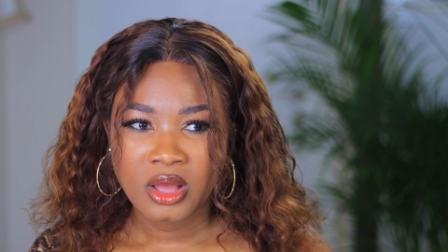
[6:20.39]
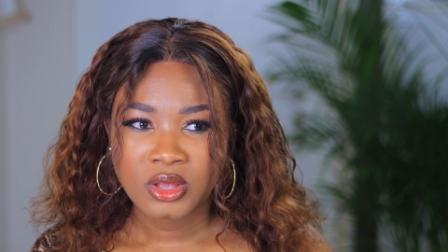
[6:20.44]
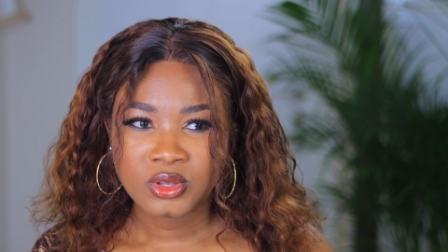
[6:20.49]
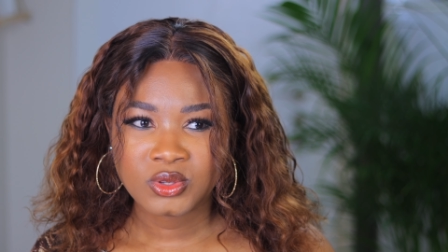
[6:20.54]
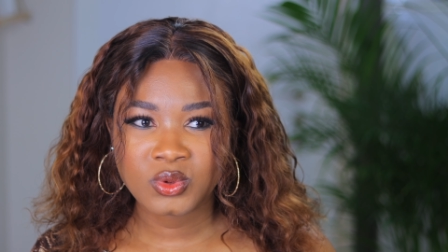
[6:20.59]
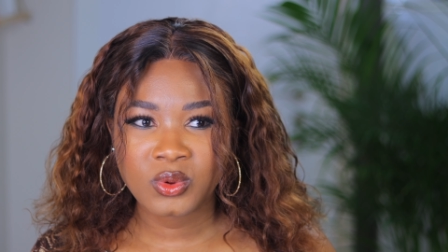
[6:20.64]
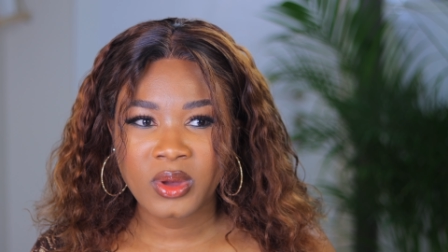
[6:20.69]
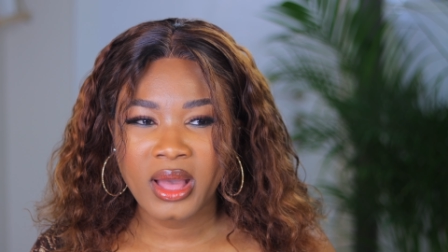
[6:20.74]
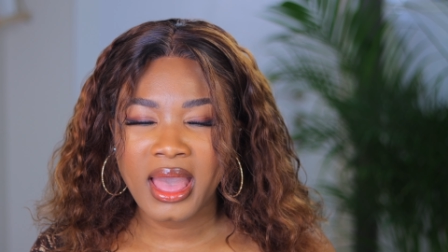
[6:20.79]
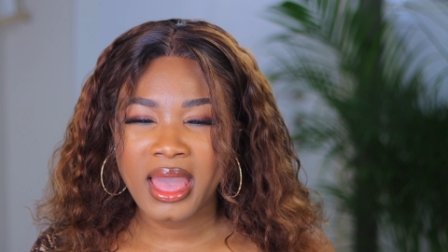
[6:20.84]

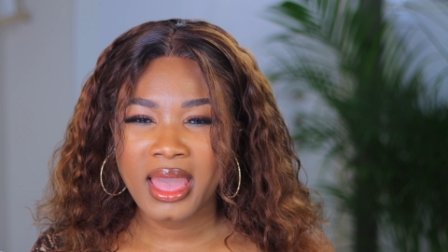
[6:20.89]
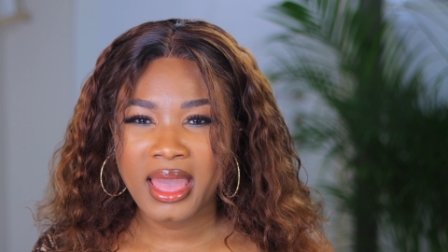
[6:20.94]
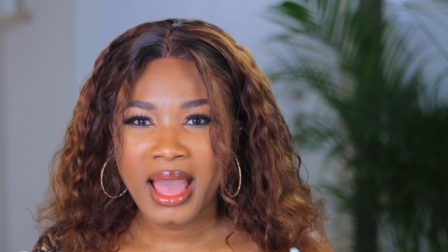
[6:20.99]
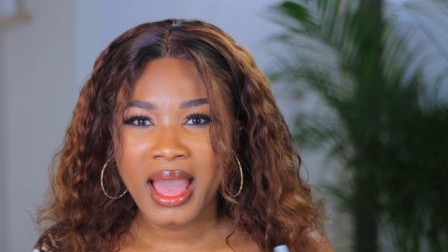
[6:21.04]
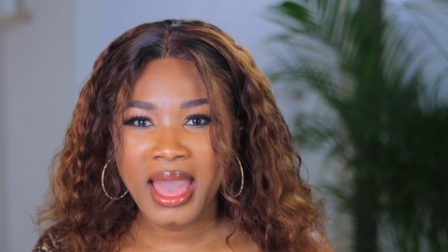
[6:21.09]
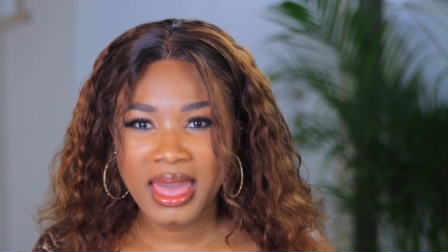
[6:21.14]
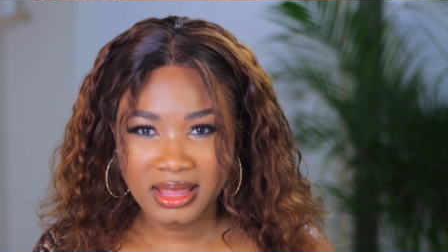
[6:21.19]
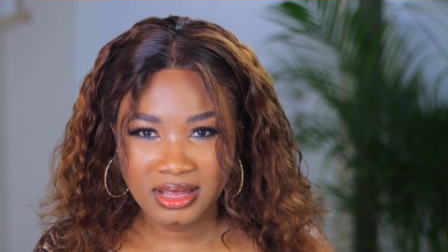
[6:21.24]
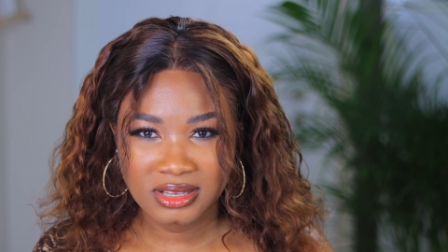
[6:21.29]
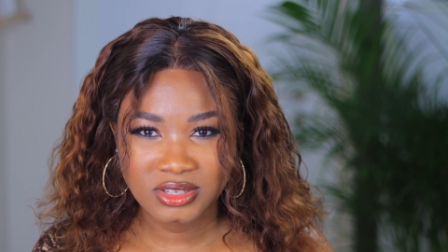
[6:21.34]
So I
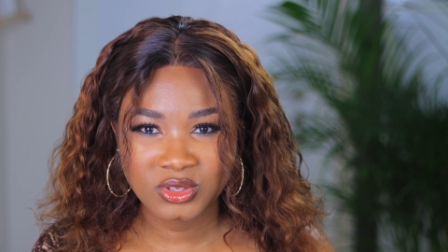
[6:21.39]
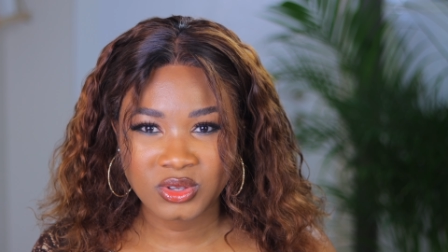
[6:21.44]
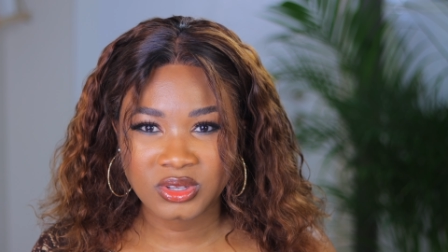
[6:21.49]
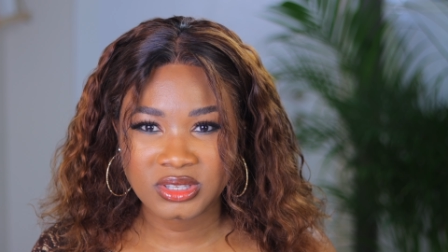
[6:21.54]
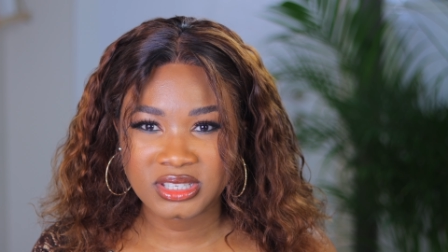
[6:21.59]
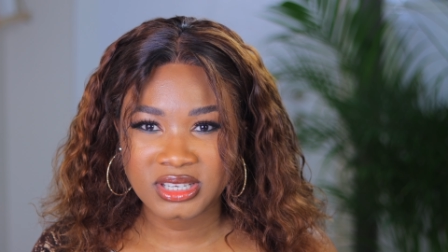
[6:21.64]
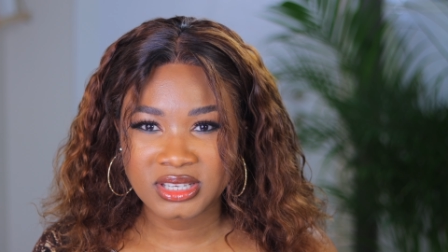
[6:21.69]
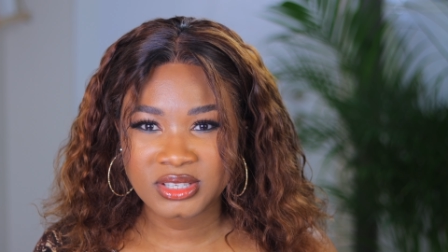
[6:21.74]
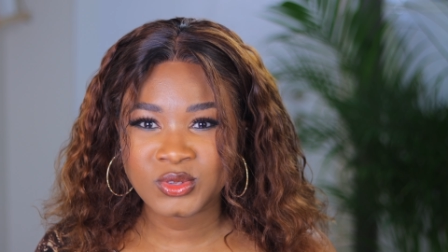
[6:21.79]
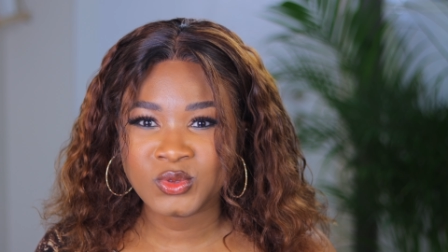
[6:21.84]
highly
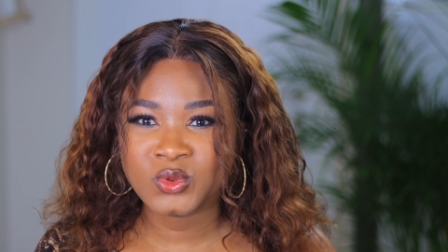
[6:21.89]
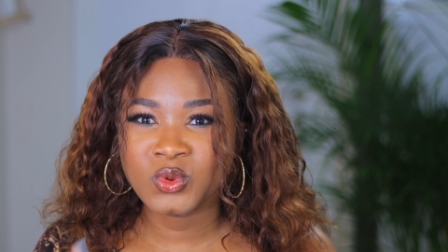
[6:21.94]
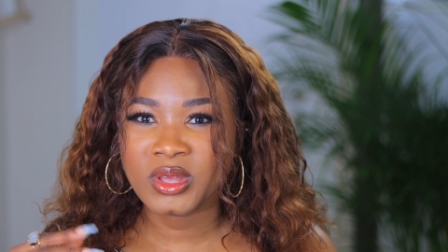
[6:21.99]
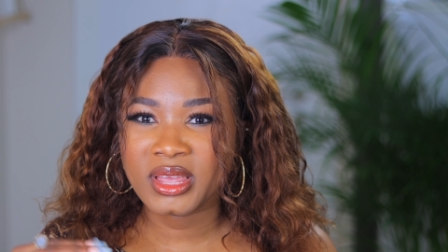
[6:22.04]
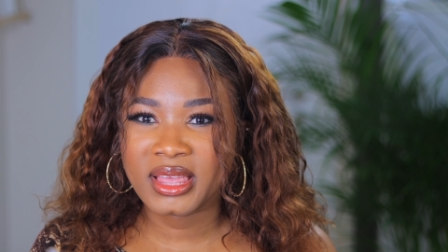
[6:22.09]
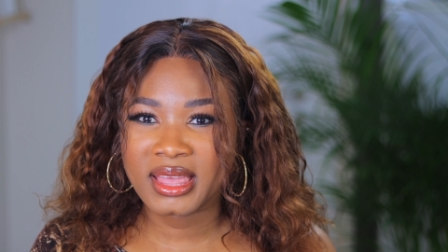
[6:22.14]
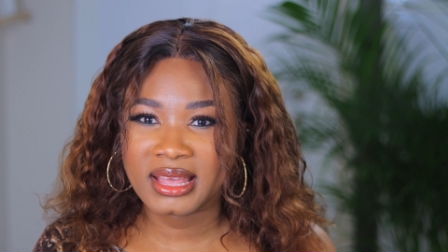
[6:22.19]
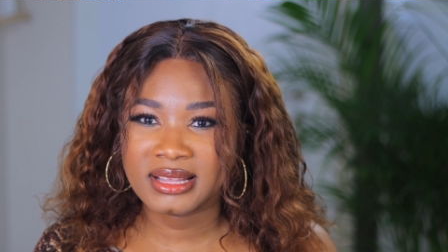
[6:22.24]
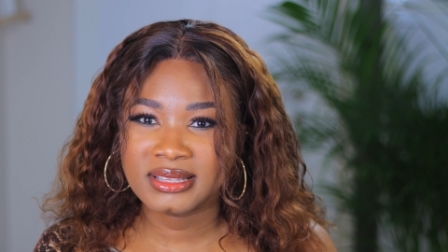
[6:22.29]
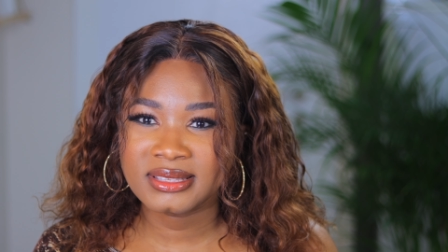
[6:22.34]
suggest you
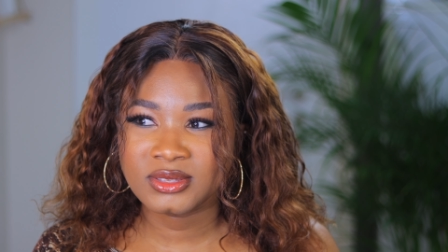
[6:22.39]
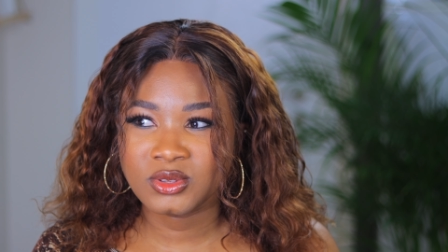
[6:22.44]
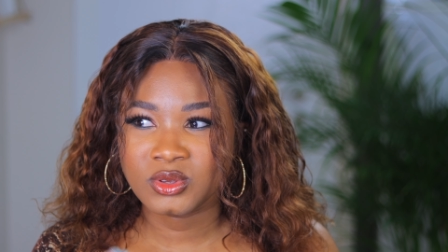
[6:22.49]
get